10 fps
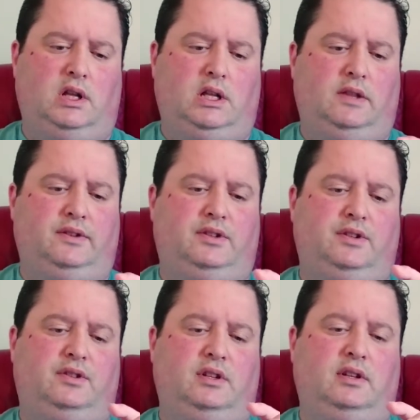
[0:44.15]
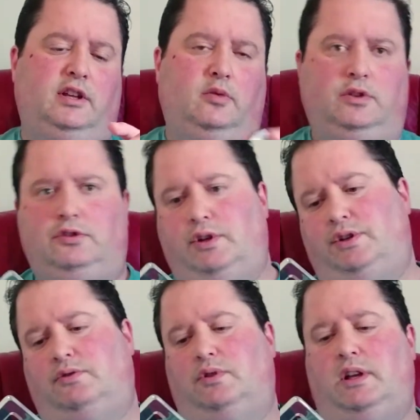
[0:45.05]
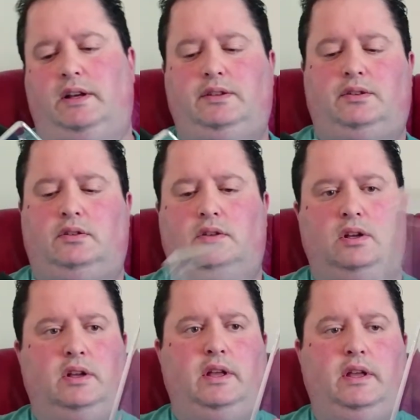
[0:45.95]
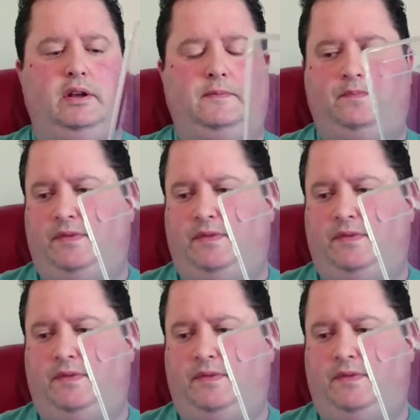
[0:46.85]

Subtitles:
and this is the liquid crystal case here.